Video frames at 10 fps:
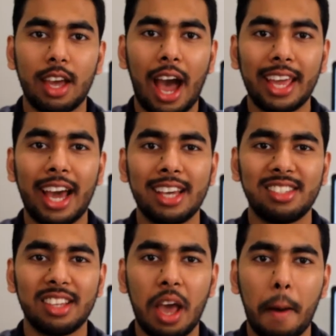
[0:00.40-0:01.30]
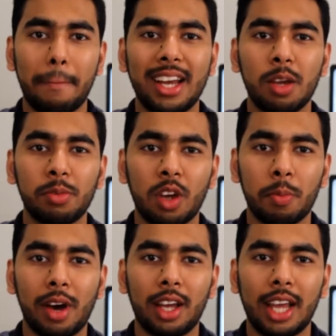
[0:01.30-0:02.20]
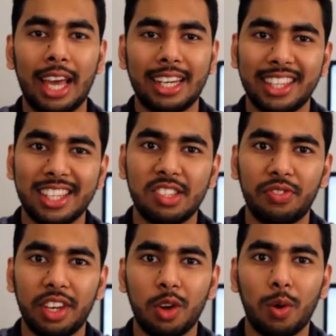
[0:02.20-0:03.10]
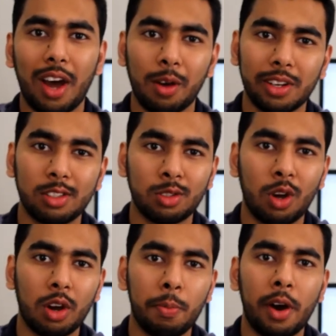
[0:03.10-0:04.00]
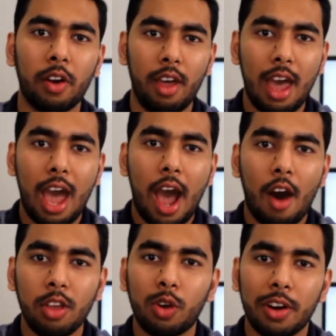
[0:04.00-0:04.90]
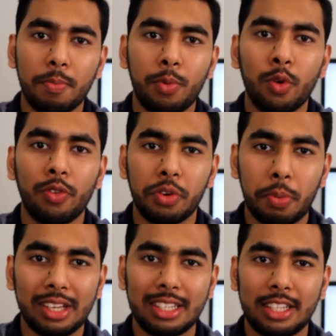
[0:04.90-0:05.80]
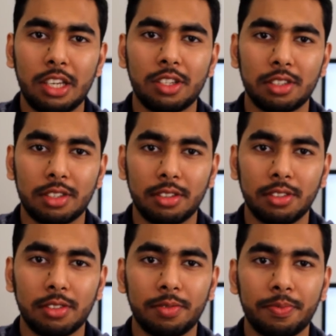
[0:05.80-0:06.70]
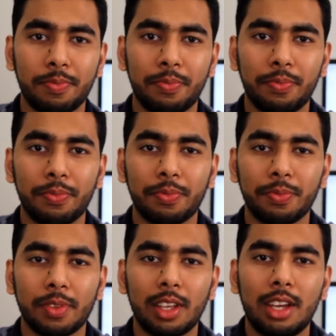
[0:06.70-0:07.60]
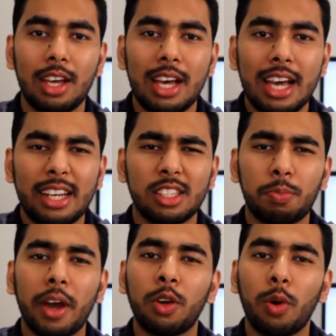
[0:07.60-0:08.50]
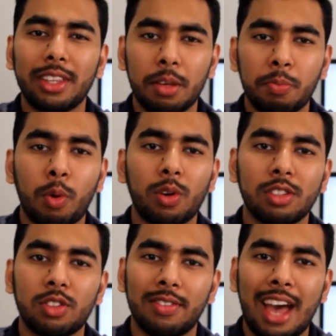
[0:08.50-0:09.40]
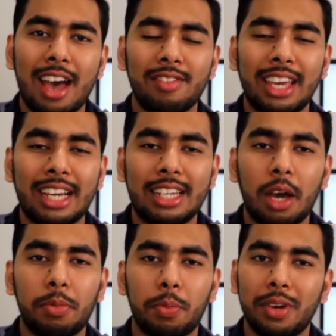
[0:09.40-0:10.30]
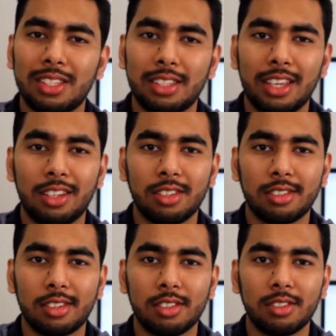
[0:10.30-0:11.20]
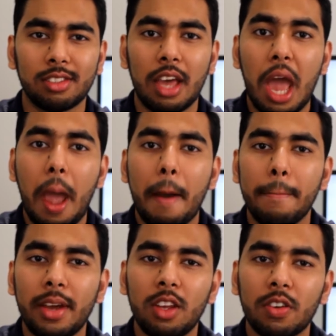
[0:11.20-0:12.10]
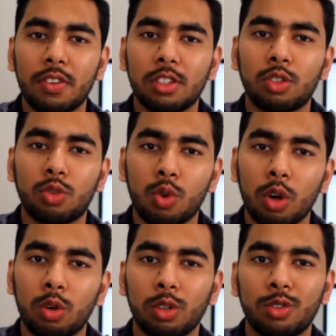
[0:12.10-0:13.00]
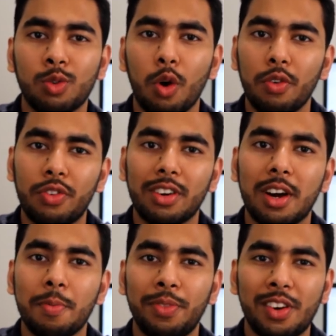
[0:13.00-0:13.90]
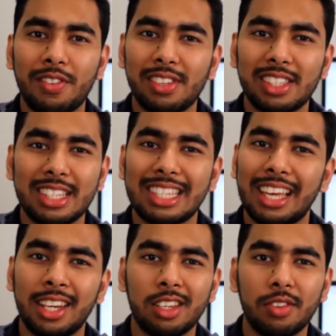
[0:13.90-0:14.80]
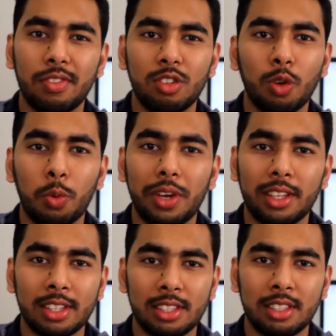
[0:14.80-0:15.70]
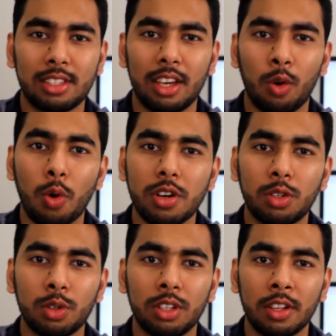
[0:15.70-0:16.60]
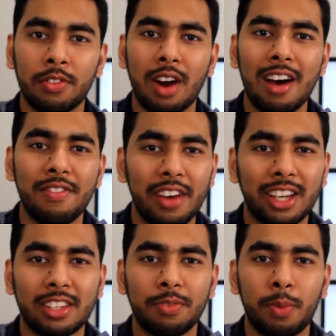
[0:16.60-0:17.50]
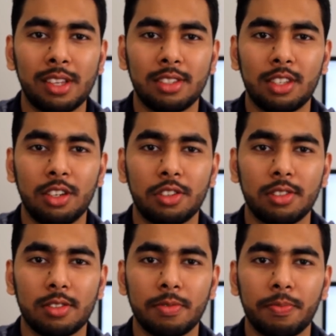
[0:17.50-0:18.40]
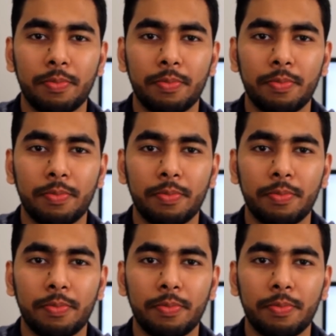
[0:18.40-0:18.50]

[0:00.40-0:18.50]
Hi guys, my name is Arman, and in this video I want to talk about how you could improve your presentation skills. Despite knowing the importance of having adept presentation skills, many of us struggle to overcome nervousness and individual weaknesses in order to deliver effective presentations.